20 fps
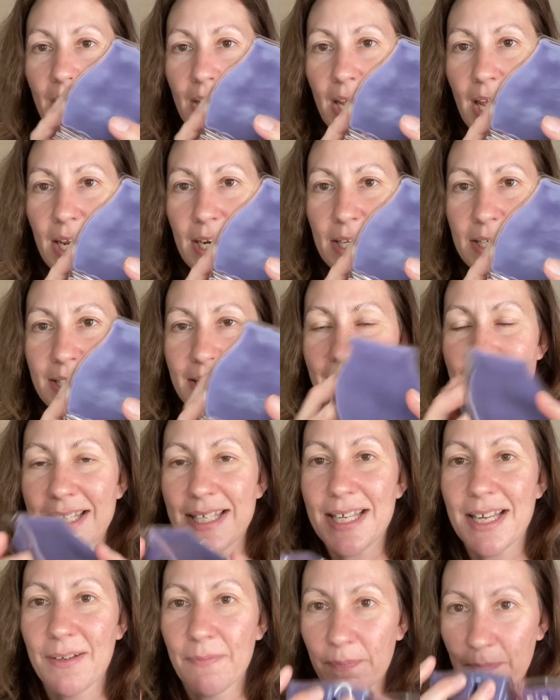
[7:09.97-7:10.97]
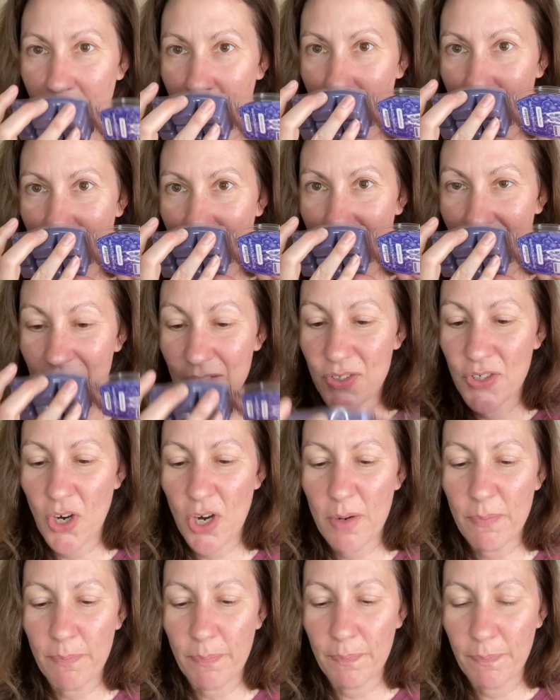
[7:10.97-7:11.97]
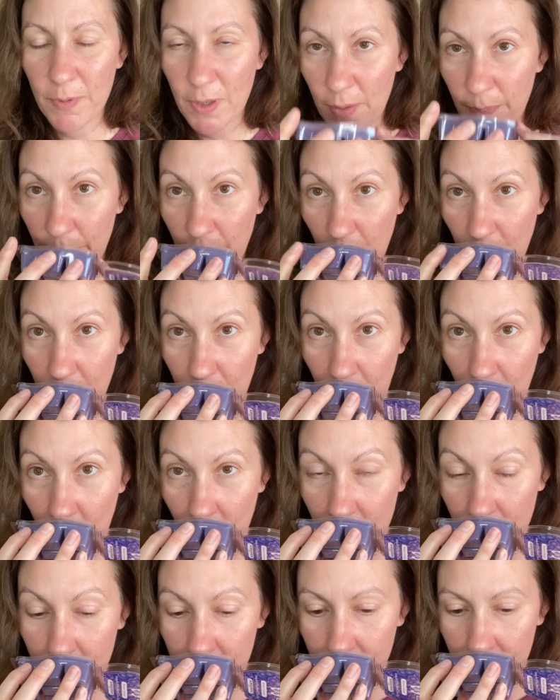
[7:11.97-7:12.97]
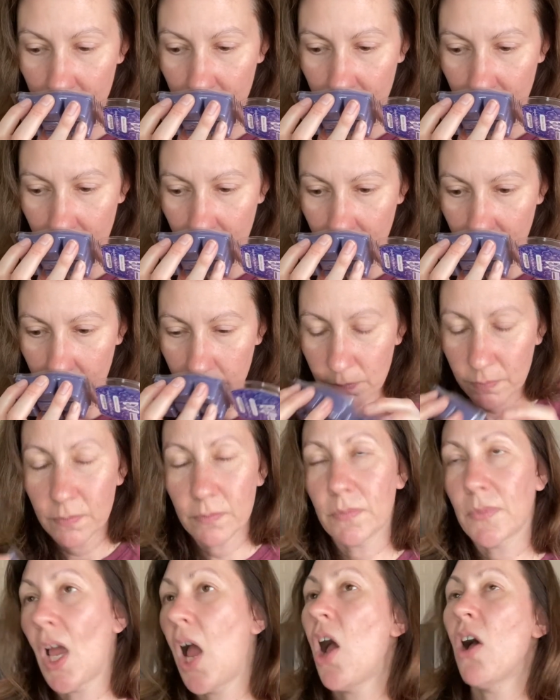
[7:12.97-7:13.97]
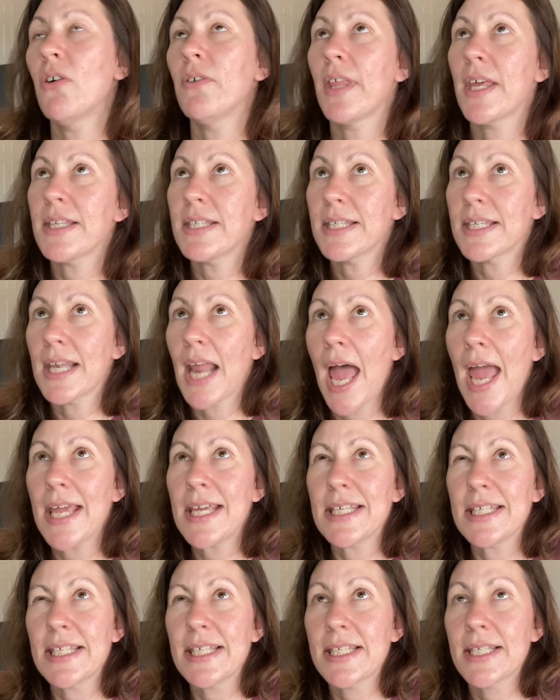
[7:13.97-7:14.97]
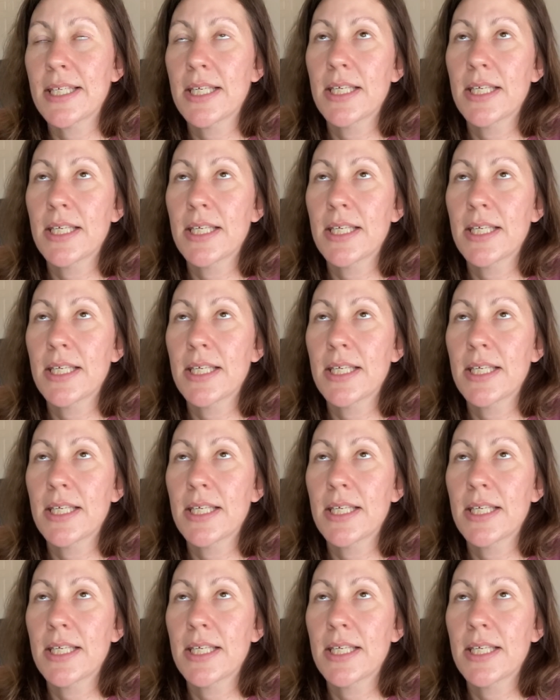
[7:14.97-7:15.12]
And it's this dark purple. Oh, that's nice.